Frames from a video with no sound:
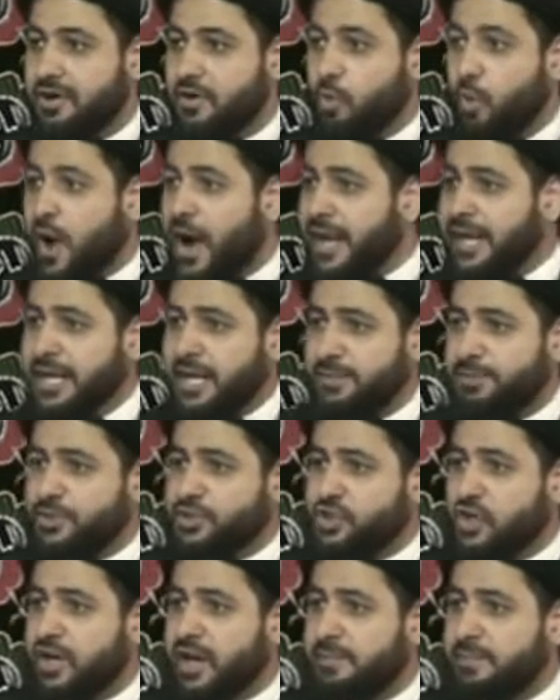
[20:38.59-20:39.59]
Why they
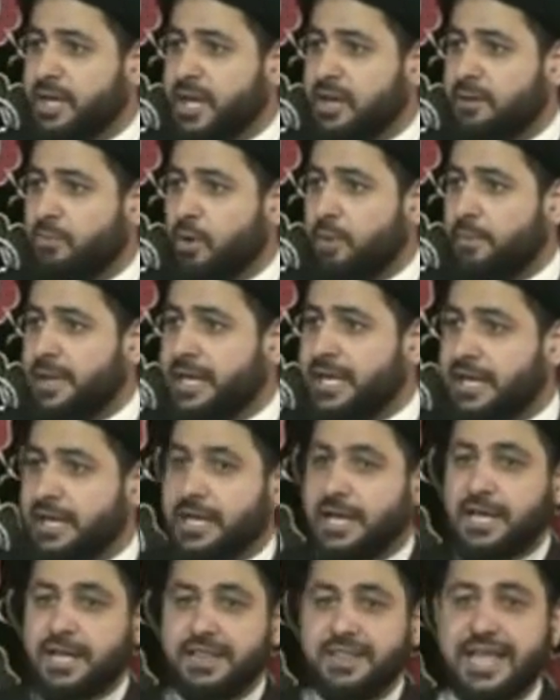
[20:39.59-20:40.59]
betrayed Amir
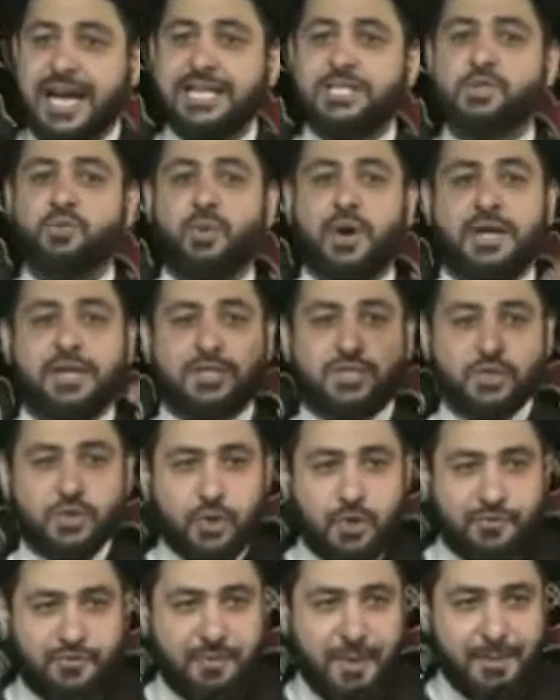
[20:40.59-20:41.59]
al-Mu'mineen? That's why the
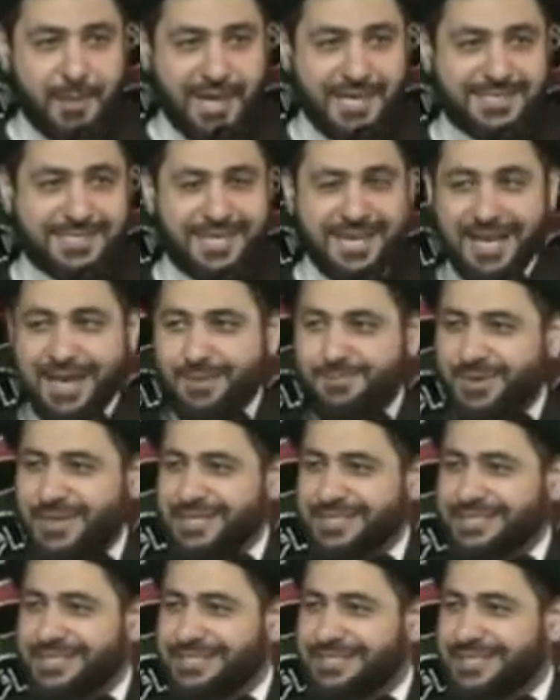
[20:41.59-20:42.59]
story of Imam Hassan
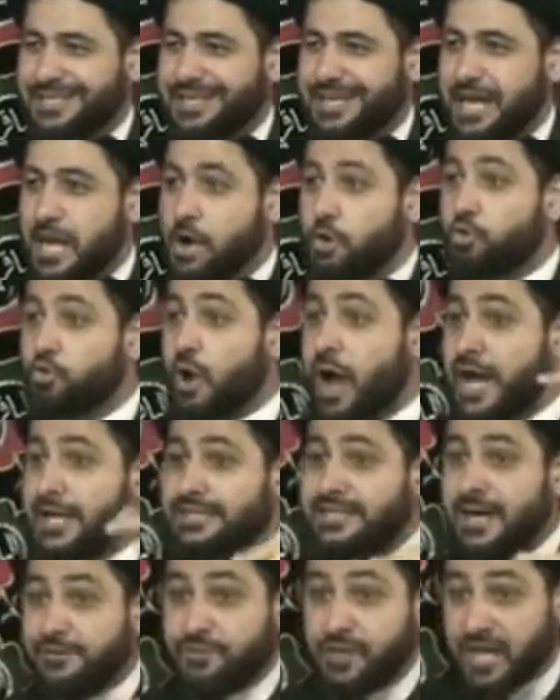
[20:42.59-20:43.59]
happens.
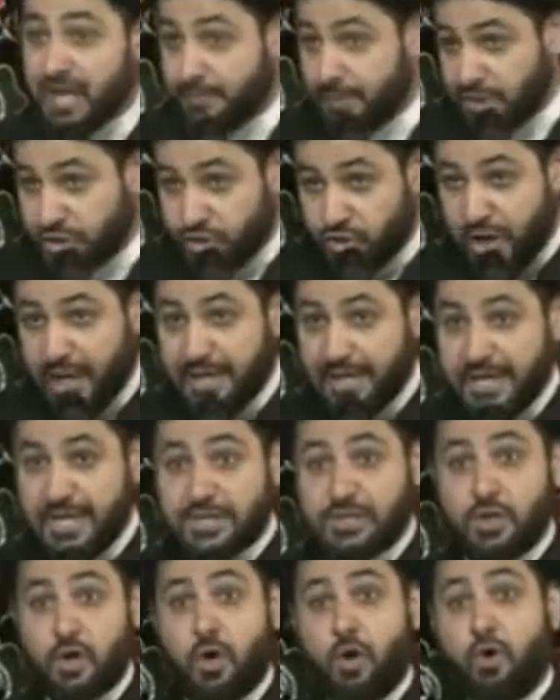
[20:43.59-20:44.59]
Right after they betrayed
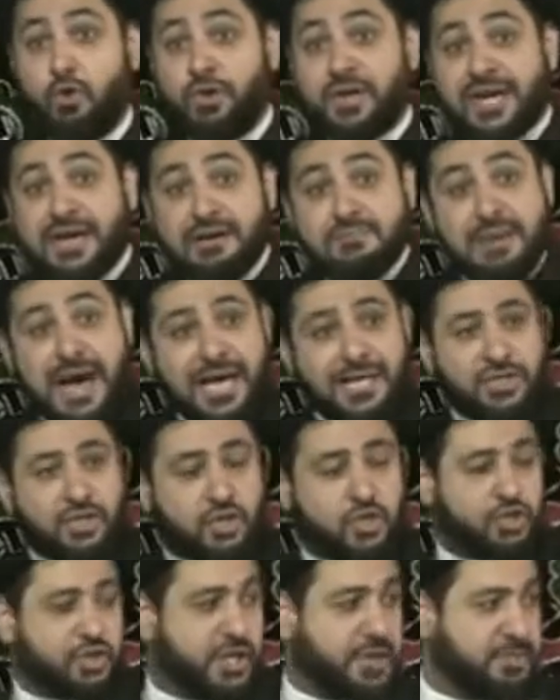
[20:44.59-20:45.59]
his own
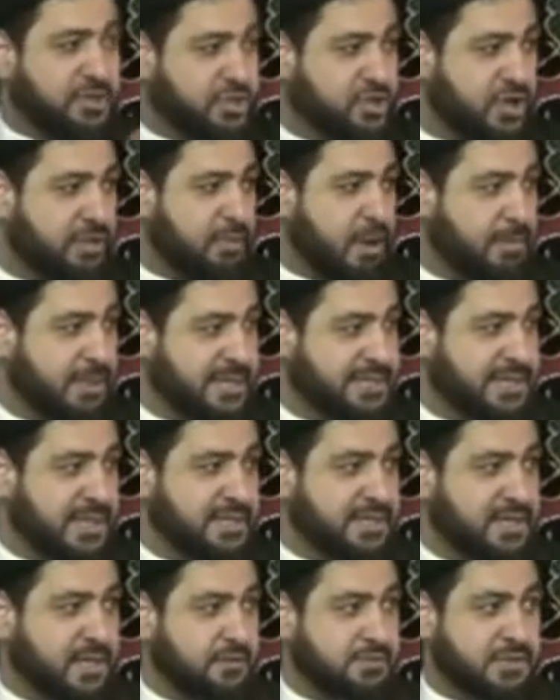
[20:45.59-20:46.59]
commanders, they betrayed Imam
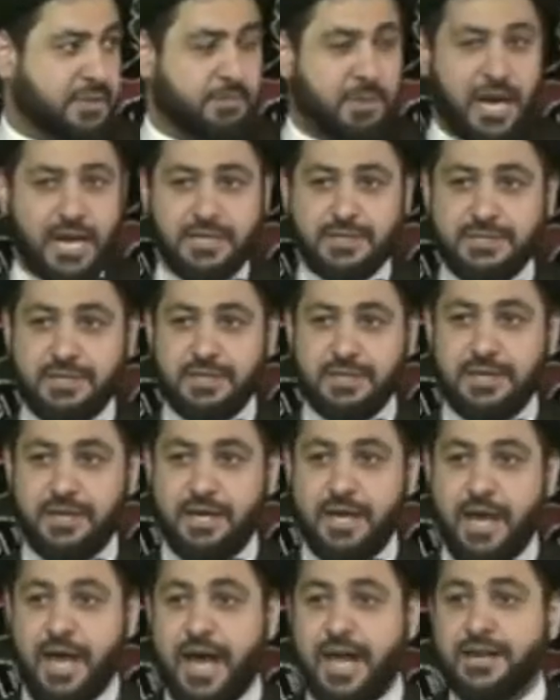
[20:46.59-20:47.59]
Hassan, right?
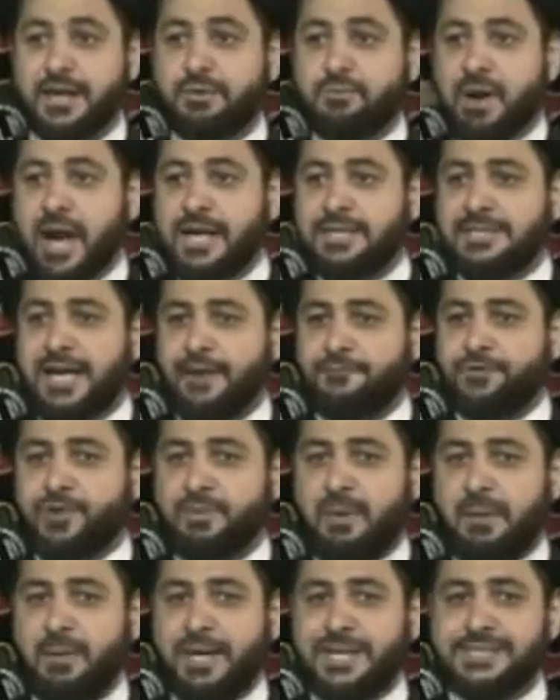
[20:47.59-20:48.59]
And then right after
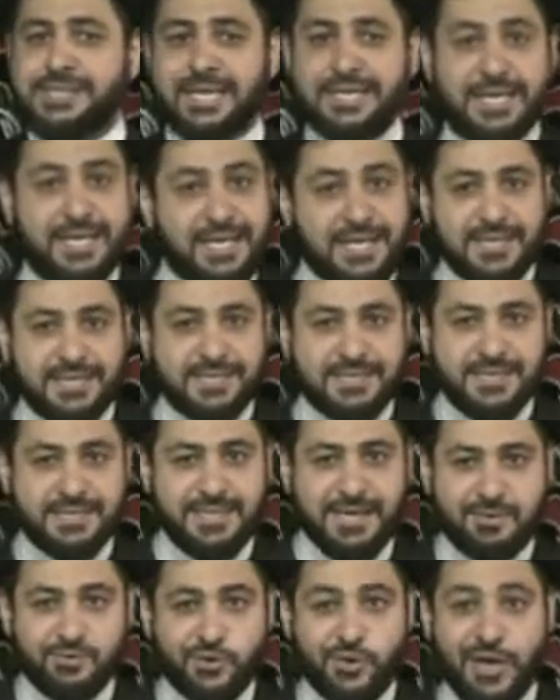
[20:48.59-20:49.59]
Imam Hassan, they didn't sit
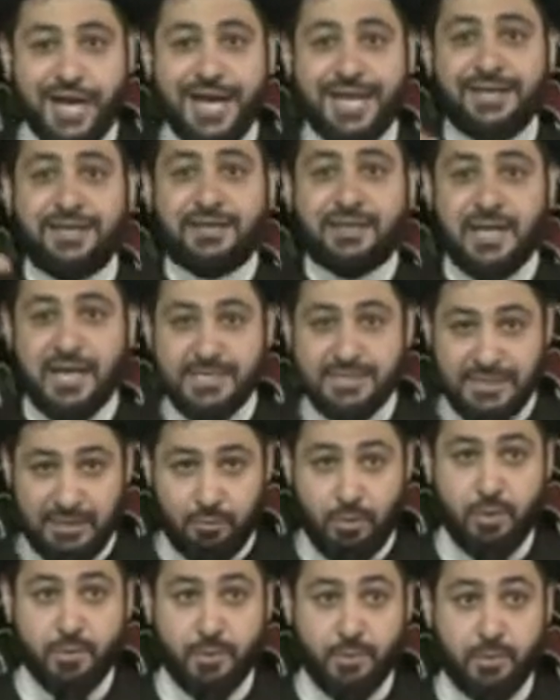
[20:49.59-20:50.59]
down to analyze that
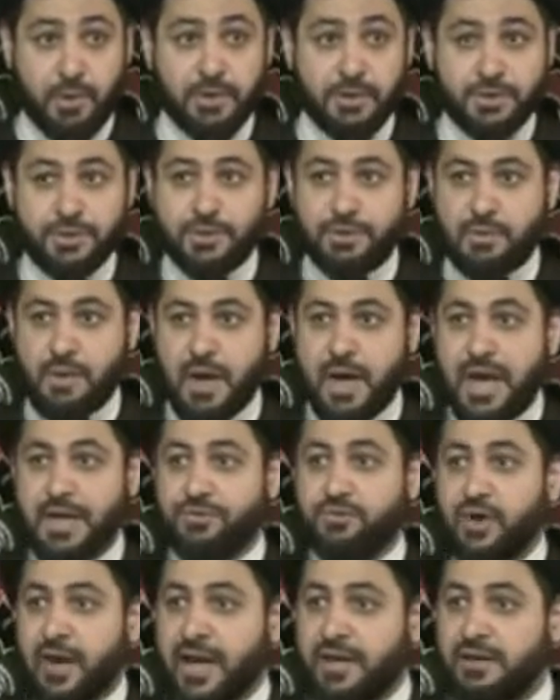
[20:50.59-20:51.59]
what we want to do.
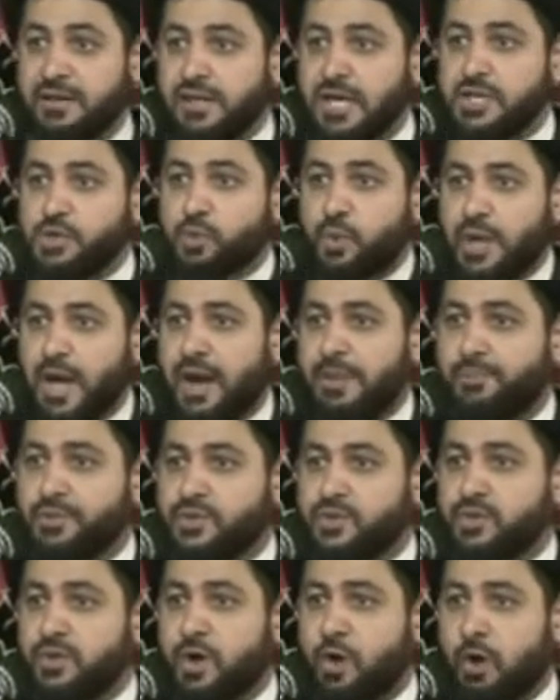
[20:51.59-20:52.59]
To analyze what
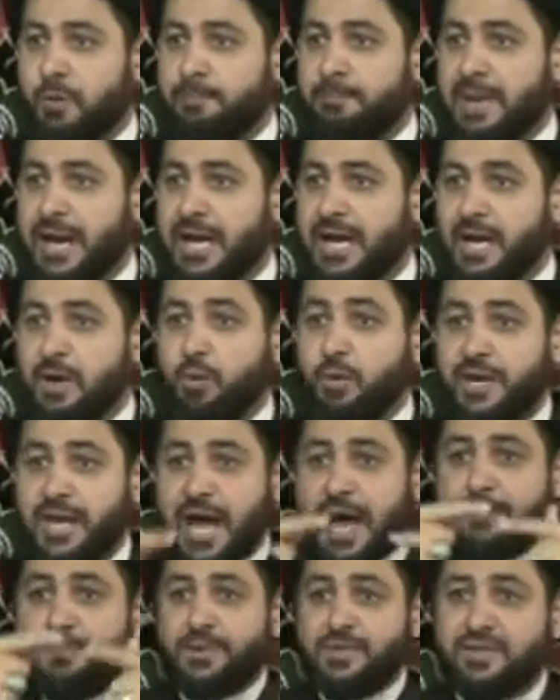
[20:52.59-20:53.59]
happened to the ummah, what
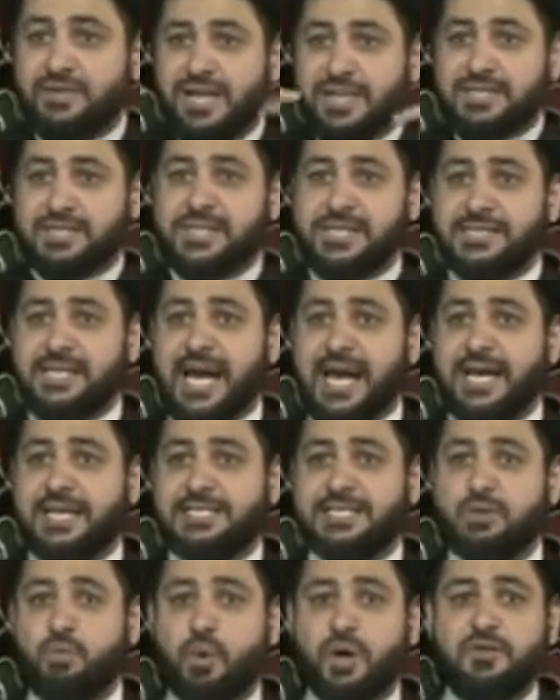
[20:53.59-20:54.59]
happened to that
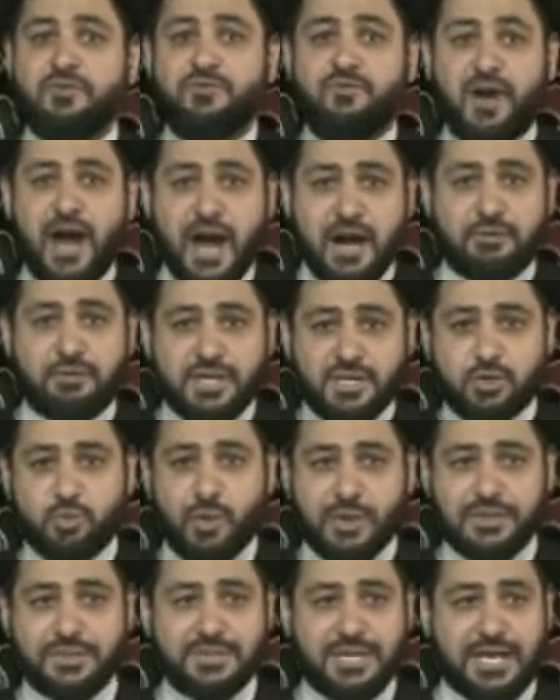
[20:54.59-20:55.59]
society, what virus
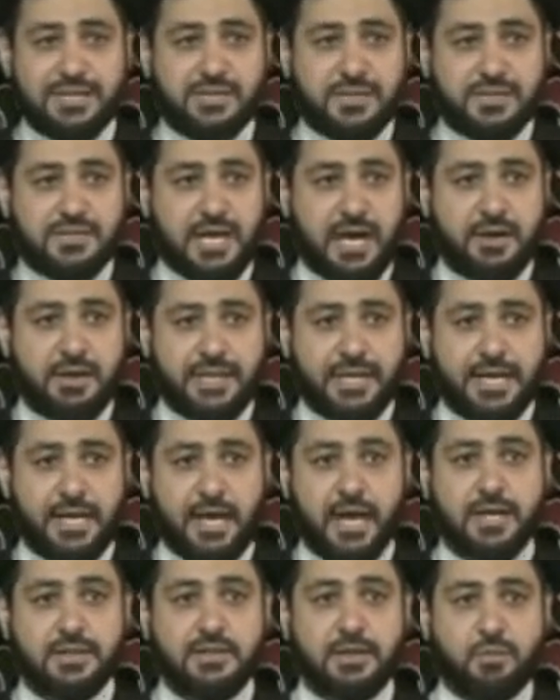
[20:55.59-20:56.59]
went to that society,
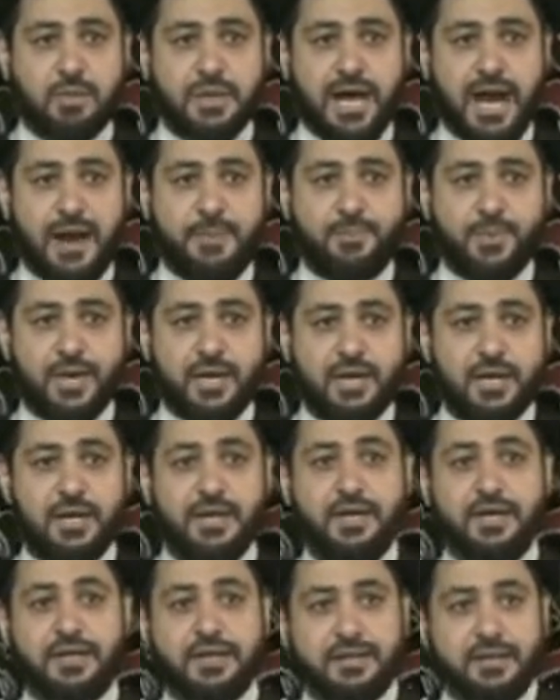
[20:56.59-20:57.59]
that what happened
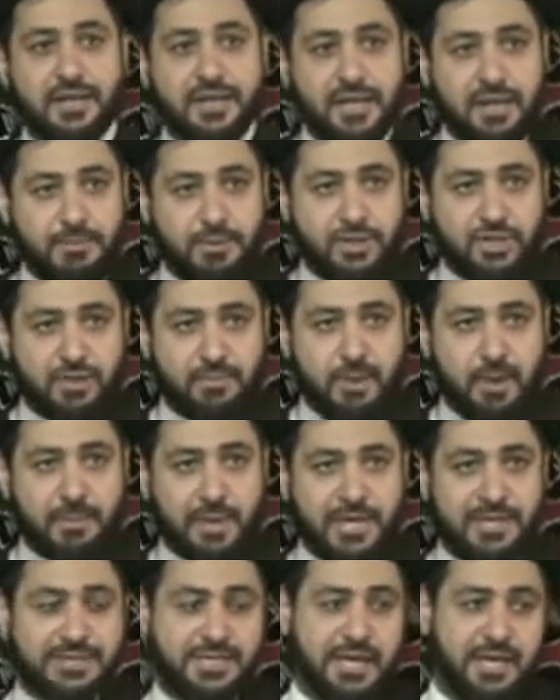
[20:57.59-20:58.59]
the day before Imam
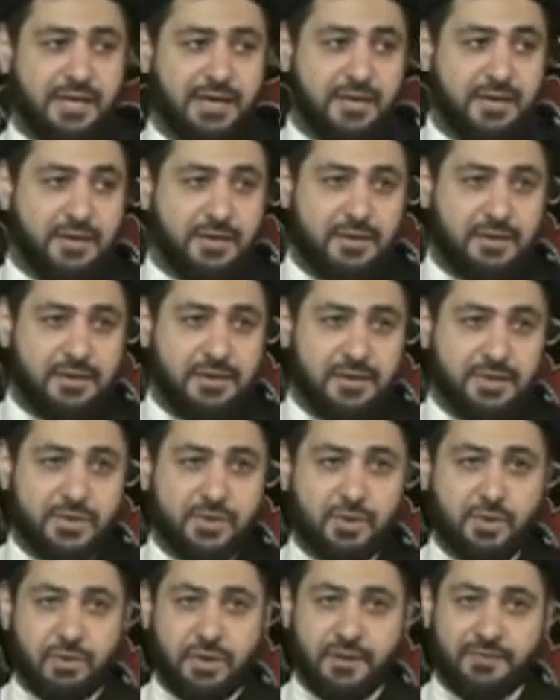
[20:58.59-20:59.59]
Hassan, the
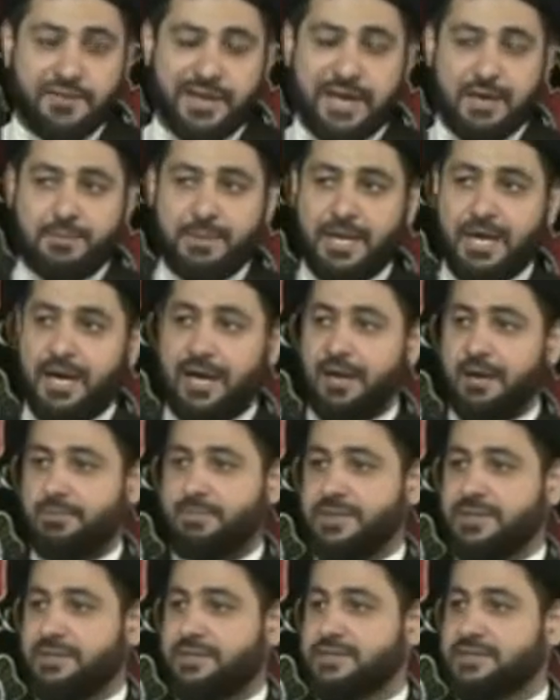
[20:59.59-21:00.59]
story of Karbala.
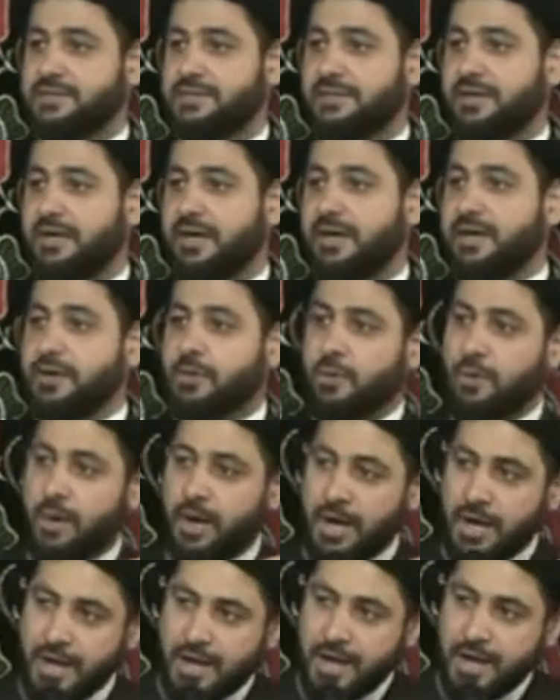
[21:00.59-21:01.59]
And go
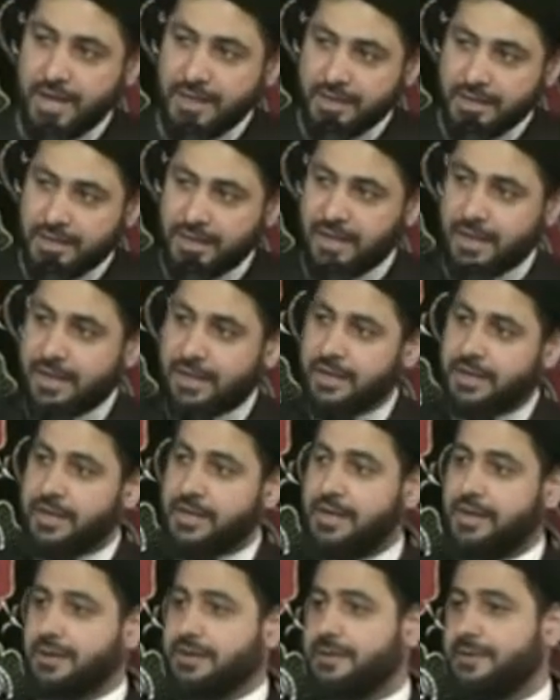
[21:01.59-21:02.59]
on and on and
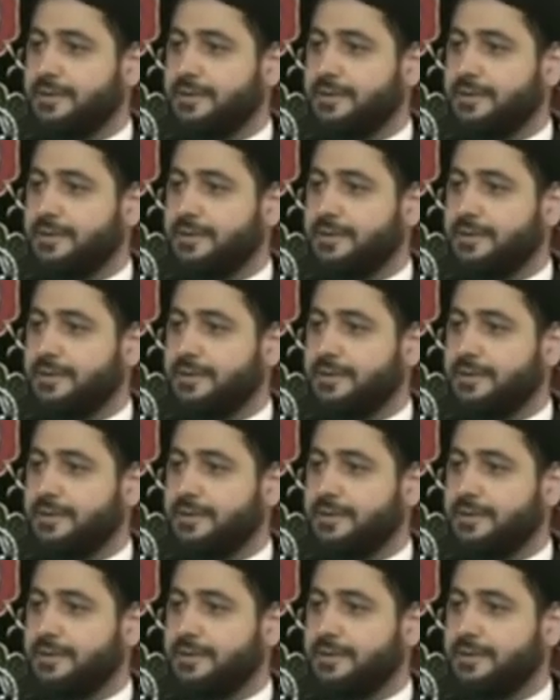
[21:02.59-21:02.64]
on.